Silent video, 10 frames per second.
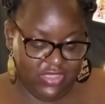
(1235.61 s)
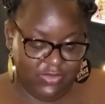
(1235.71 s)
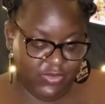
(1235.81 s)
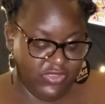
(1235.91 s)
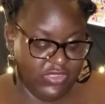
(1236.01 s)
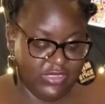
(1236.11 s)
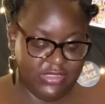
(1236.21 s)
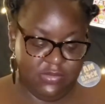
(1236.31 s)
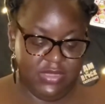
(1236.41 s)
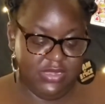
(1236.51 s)
was just
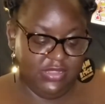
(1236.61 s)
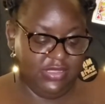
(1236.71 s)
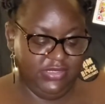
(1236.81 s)
Samantha